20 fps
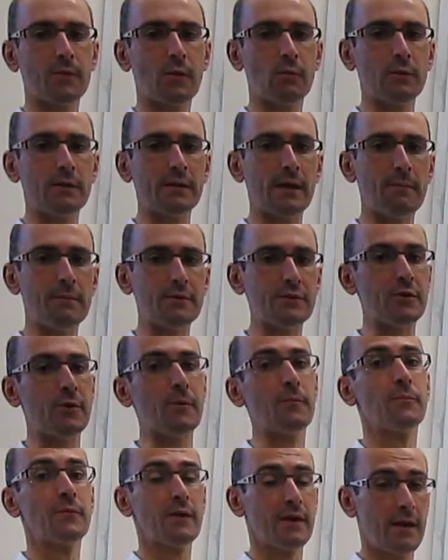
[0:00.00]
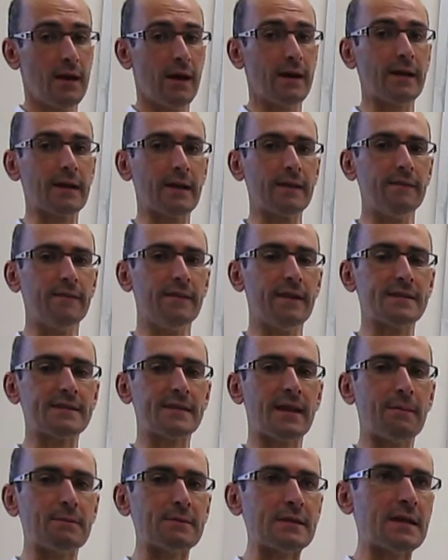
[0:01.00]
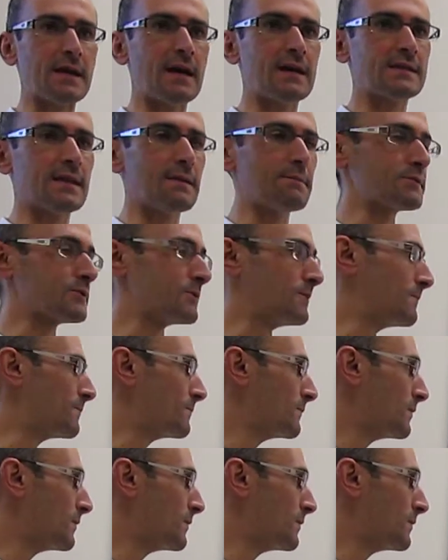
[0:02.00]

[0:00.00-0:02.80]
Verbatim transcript: with temperature. And again, that's an assumption.